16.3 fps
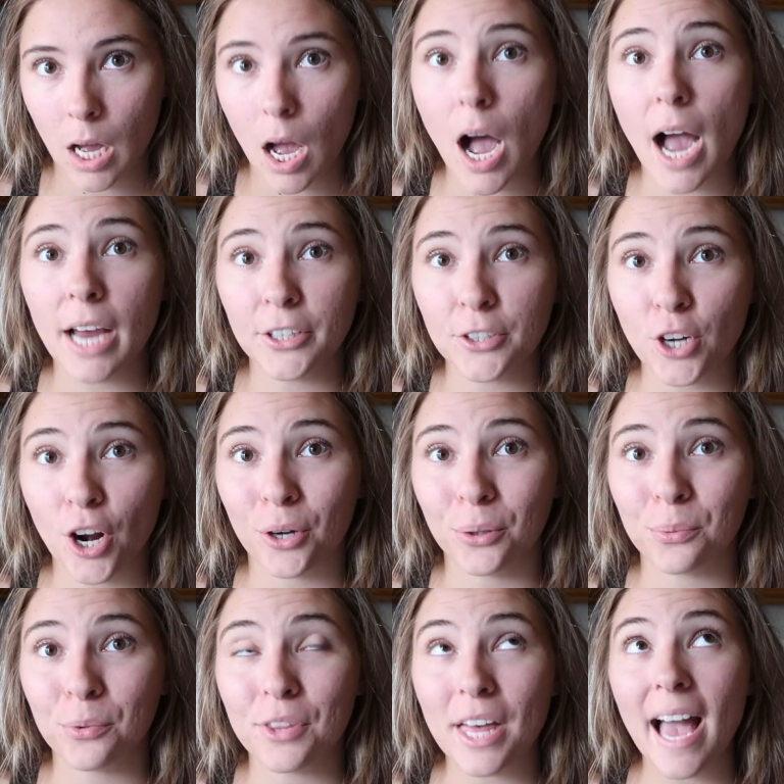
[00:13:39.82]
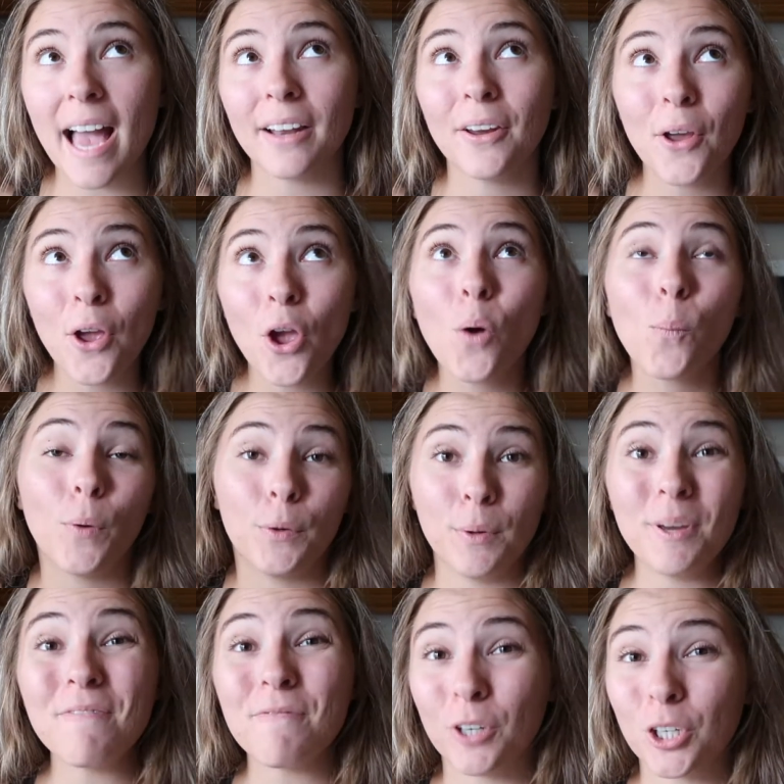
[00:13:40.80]
I struggled with that. When
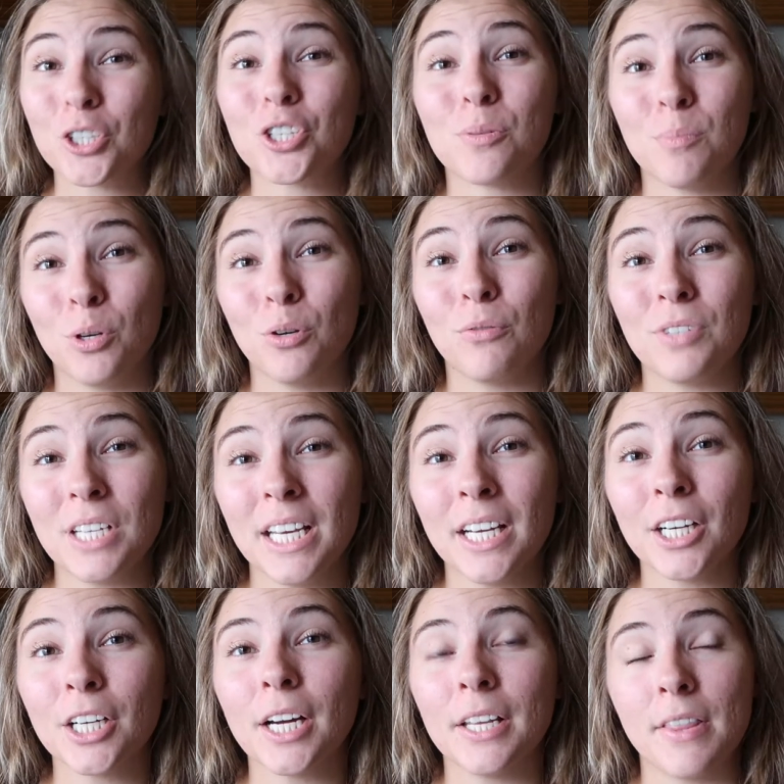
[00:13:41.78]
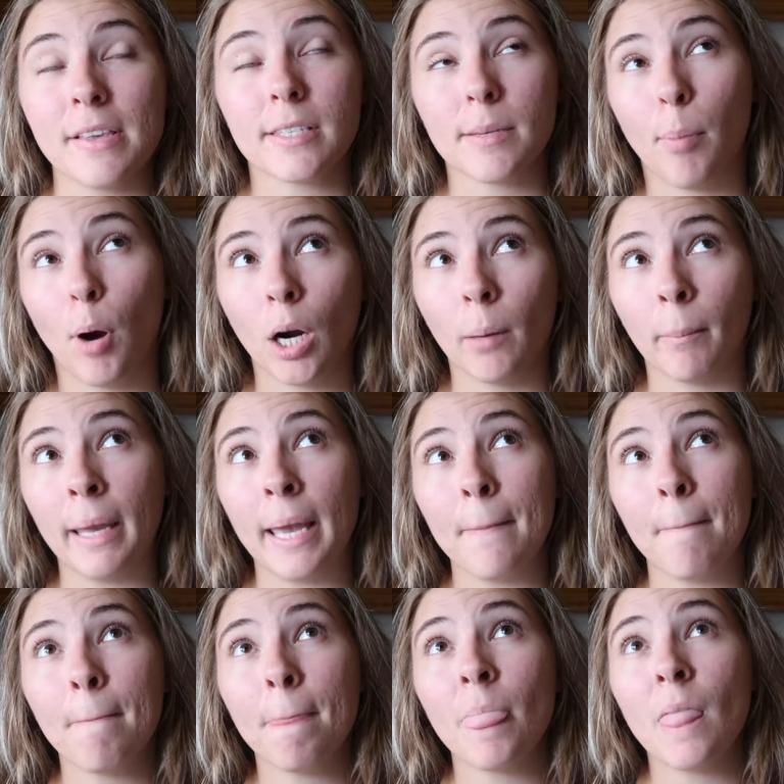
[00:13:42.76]
we first moved here in this
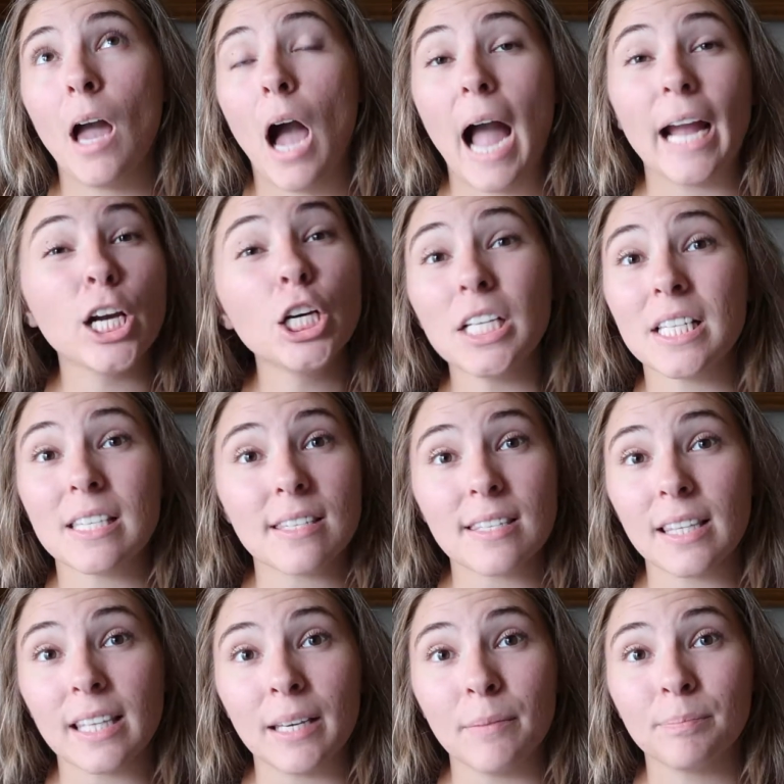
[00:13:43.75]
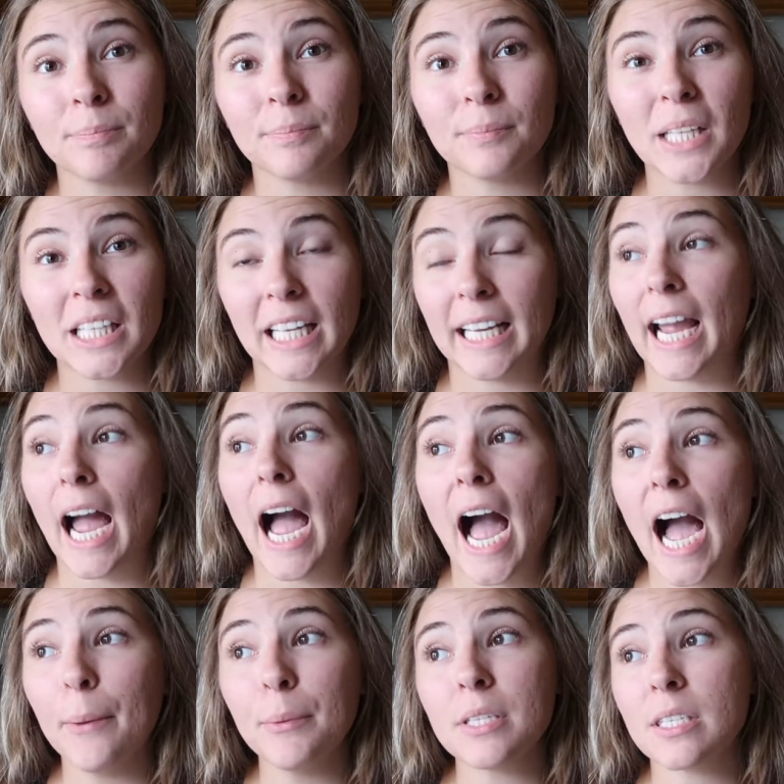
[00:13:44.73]
apartment, I couldn't sleep. Like,
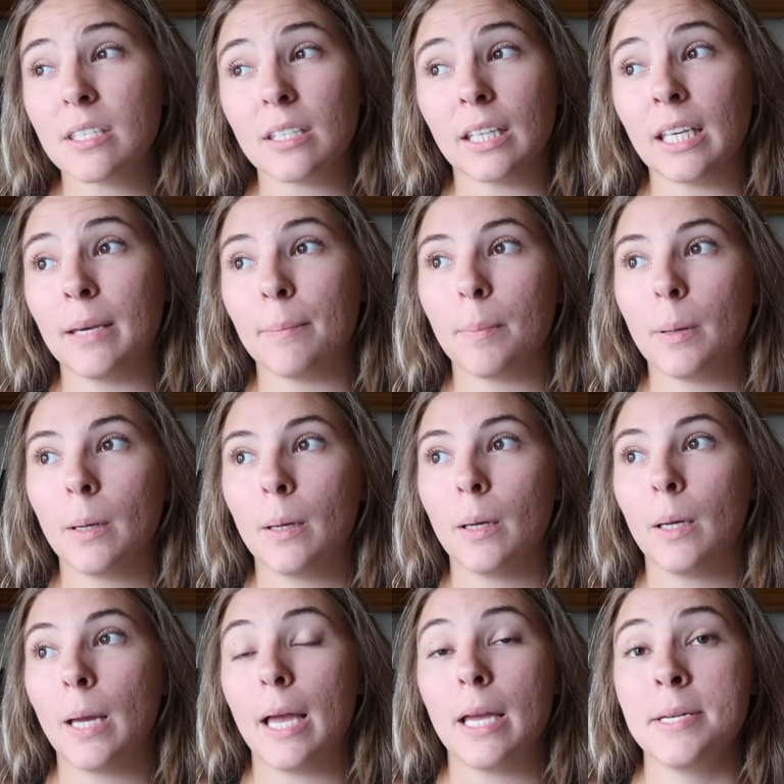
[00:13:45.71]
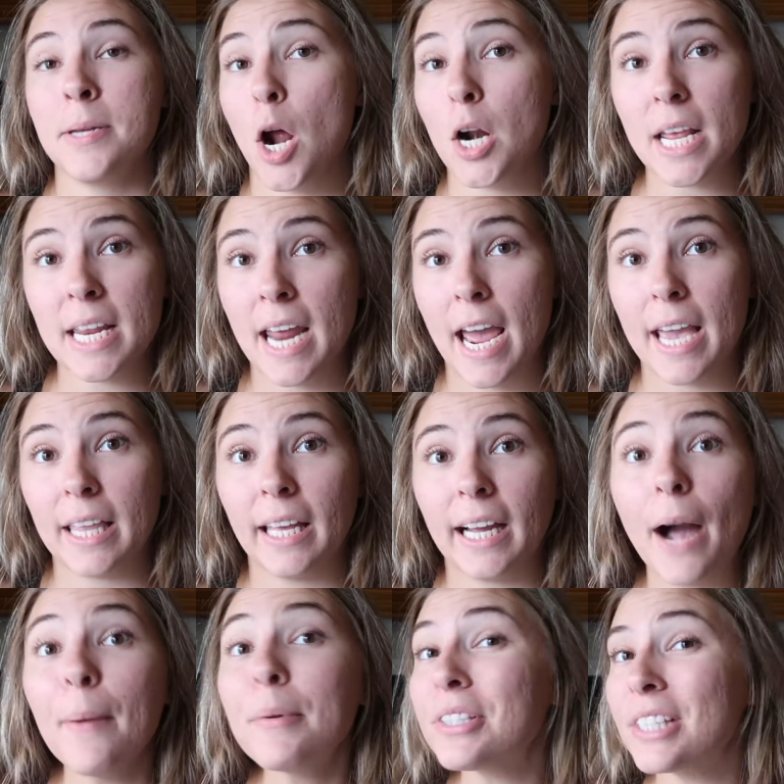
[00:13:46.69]
I would sleep not at night.
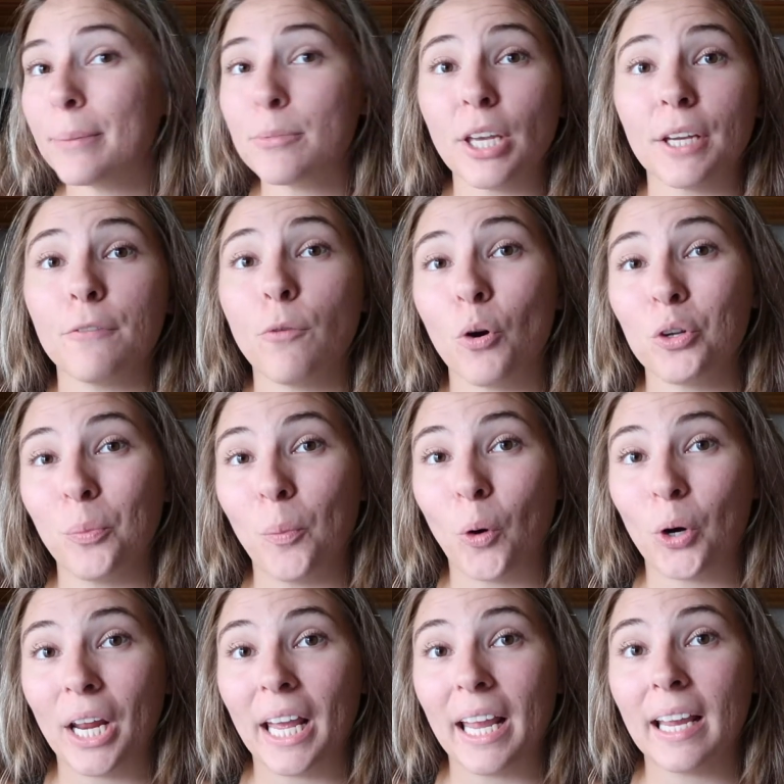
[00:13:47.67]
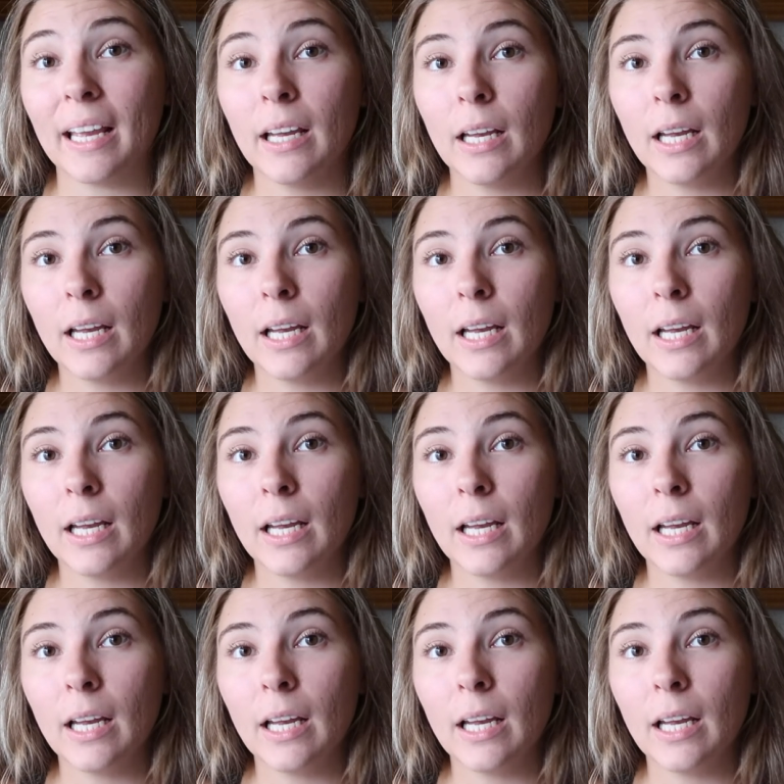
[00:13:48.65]
Like, I would stay up till like 4 in the morning.